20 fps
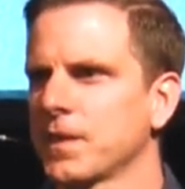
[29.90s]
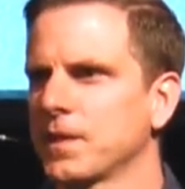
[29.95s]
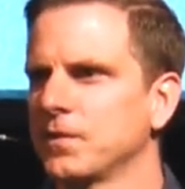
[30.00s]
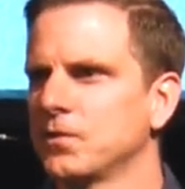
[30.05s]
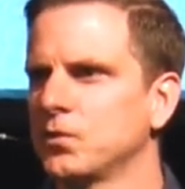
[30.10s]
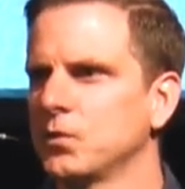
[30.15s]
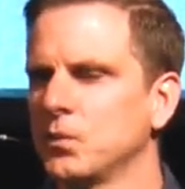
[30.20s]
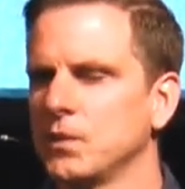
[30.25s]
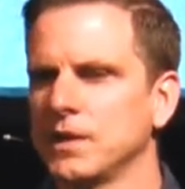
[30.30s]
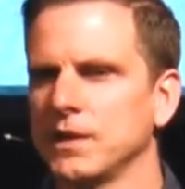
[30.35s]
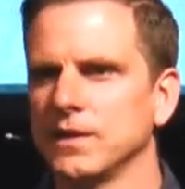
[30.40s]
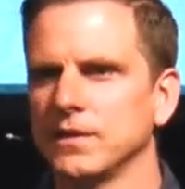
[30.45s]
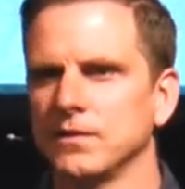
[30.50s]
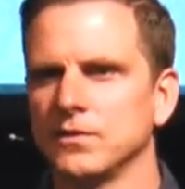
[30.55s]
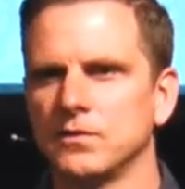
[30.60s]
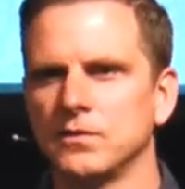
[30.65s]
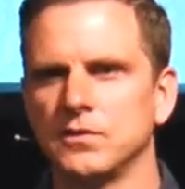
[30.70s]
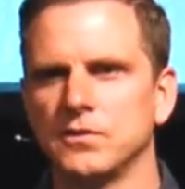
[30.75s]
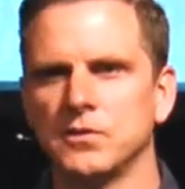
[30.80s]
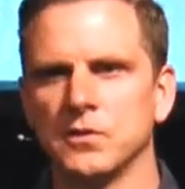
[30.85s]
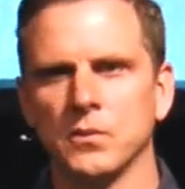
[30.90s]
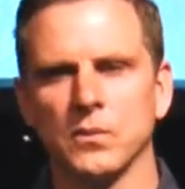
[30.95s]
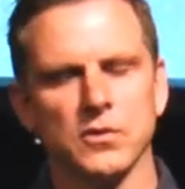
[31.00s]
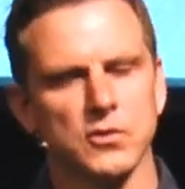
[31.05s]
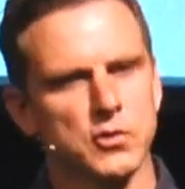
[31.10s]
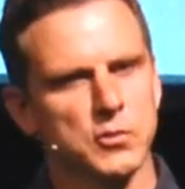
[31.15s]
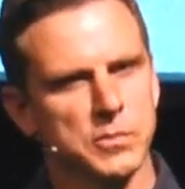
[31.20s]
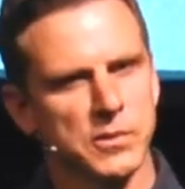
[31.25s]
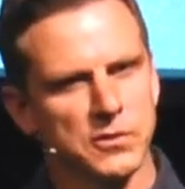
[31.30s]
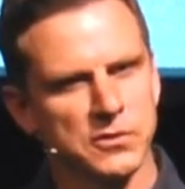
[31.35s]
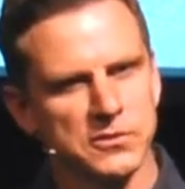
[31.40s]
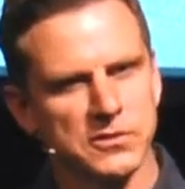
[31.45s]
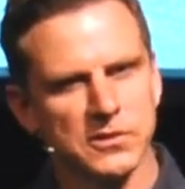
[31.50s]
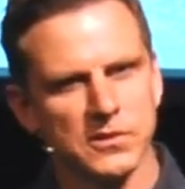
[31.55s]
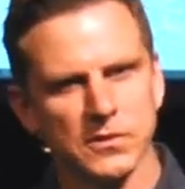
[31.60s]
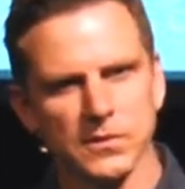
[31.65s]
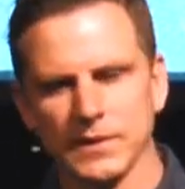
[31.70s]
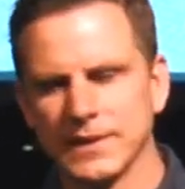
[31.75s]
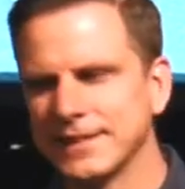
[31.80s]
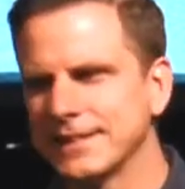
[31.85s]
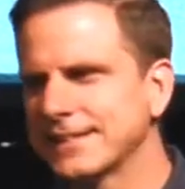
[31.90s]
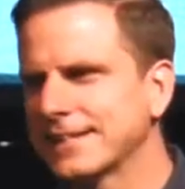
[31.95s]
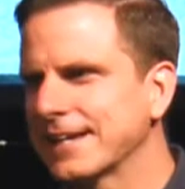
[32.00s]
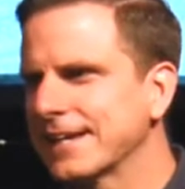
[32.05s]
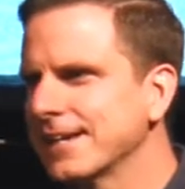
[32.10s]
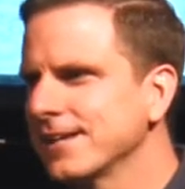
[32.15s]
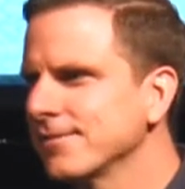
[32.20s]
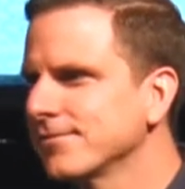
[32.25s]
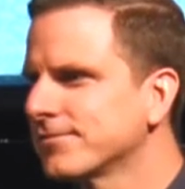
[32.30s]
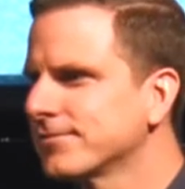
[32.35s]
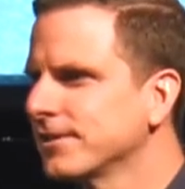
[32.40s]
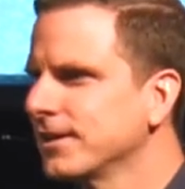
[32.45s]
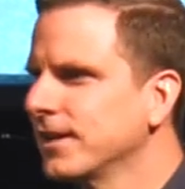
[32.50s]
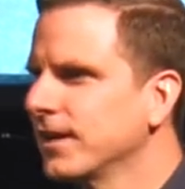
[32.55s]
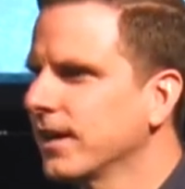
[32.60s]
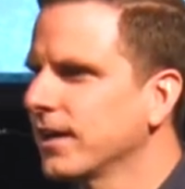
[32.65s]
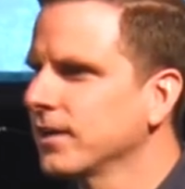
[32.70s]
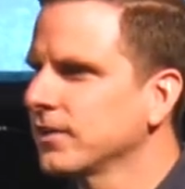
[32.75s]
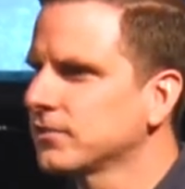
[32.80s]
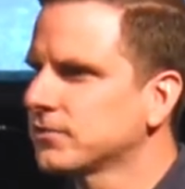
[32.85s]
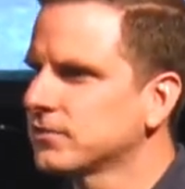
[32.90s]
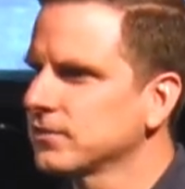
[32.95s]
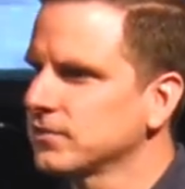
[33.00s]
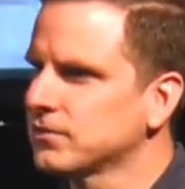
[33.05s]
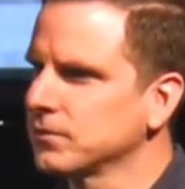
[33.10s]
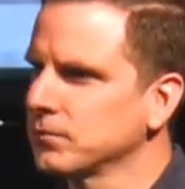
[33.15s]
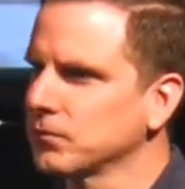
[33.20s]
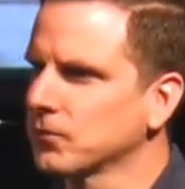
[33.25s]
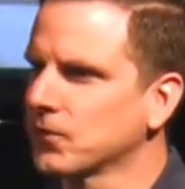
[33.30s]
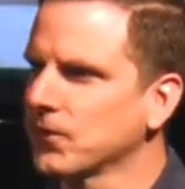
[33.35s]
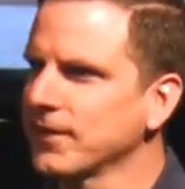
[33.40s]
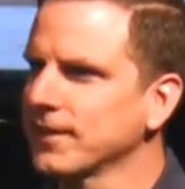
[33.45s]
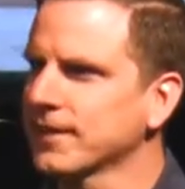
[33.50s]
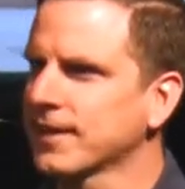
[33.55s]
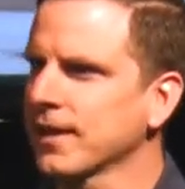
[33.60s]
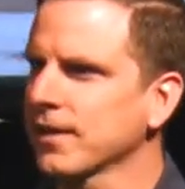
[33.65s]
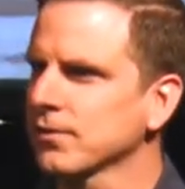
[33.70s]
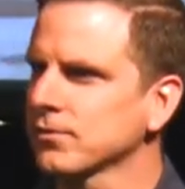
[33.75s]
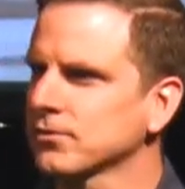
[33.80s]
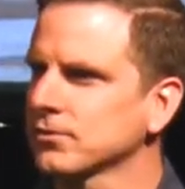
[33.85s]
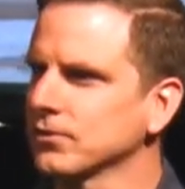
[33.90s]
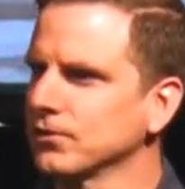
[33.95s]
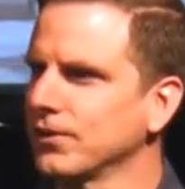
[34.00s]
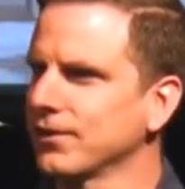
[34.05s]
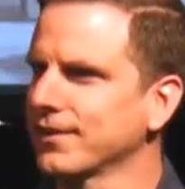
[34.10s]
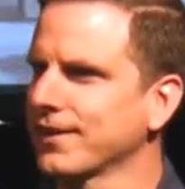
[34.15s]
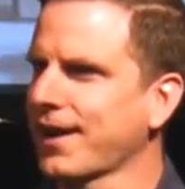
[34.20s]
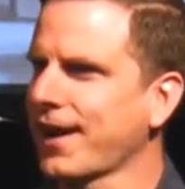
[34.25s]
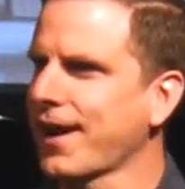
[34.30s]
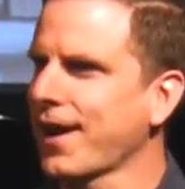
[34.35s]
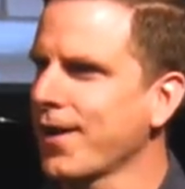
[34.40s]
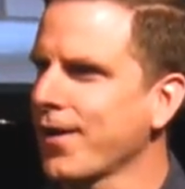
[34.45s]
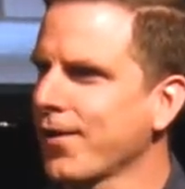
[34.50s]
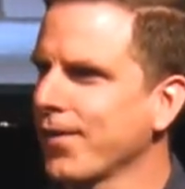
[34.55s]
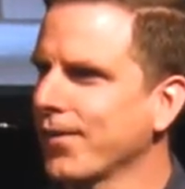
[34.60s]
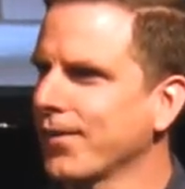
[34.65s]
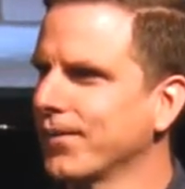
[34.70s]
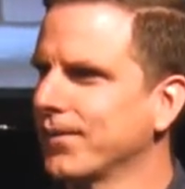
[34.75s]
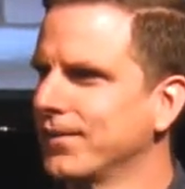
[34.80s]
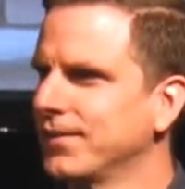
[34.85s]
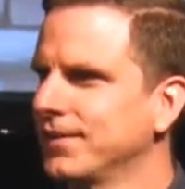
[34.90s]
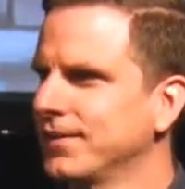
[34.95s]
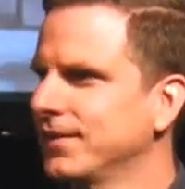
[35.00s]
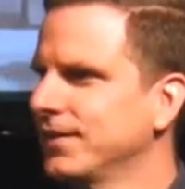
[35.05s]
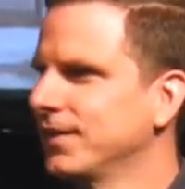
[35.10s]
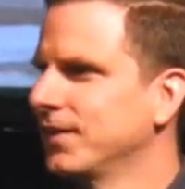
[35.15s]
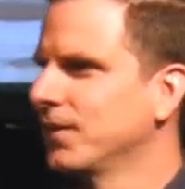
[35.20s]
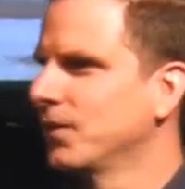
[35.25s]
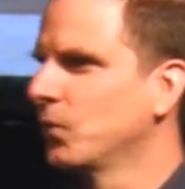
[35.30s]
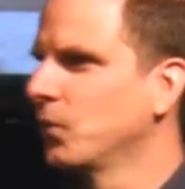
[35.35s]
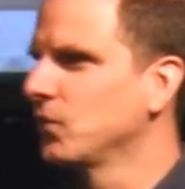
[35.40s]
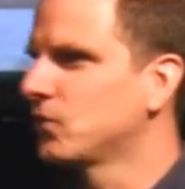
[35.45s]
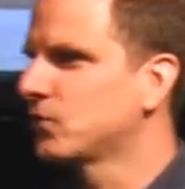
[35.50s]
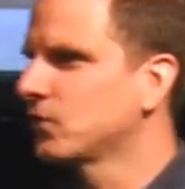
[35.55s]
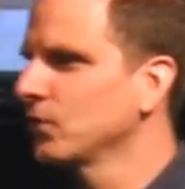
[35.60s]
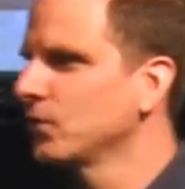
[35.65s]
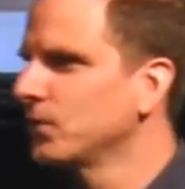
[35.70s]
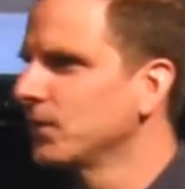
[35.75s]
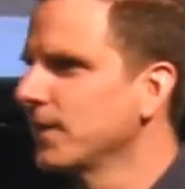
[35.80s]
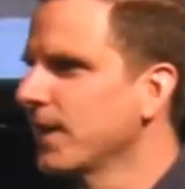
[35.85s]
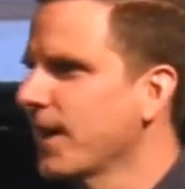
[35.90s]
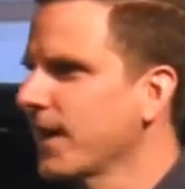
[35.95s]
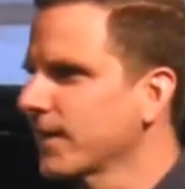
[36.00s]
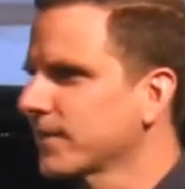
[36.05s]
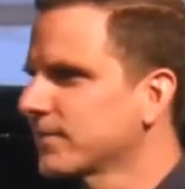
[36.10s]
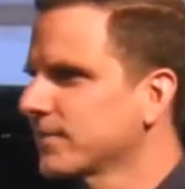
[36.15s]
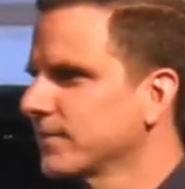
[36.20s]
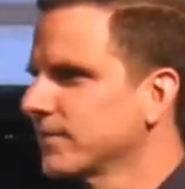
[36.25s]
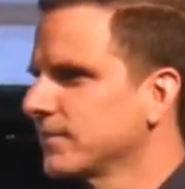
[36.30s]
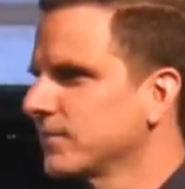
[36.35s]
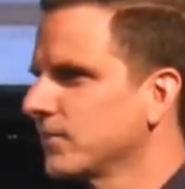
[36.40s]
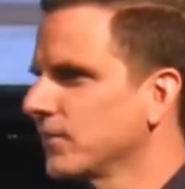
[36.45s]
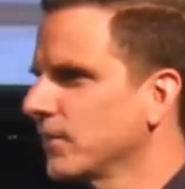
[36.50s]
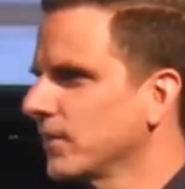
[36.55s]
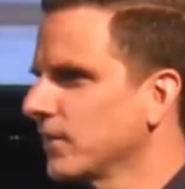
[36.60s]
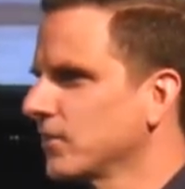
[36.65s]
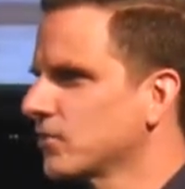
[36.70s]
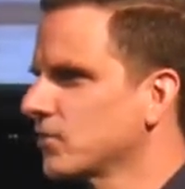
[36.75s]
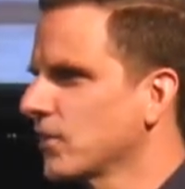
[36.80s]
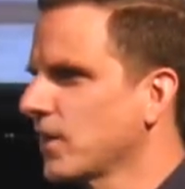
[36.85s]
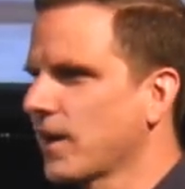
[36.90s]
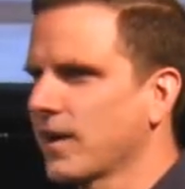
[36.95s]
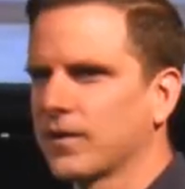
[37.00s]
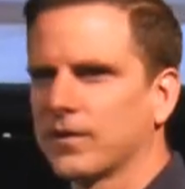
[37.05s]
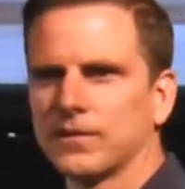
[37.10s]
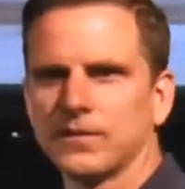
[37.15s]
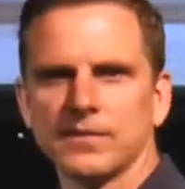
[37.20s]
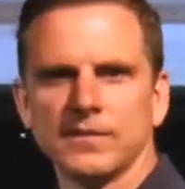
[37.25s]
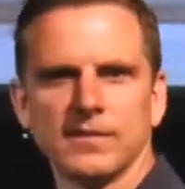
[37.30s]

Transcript: Do we do what we're supposed to do? He gave us some great counsel on how we should react during a trial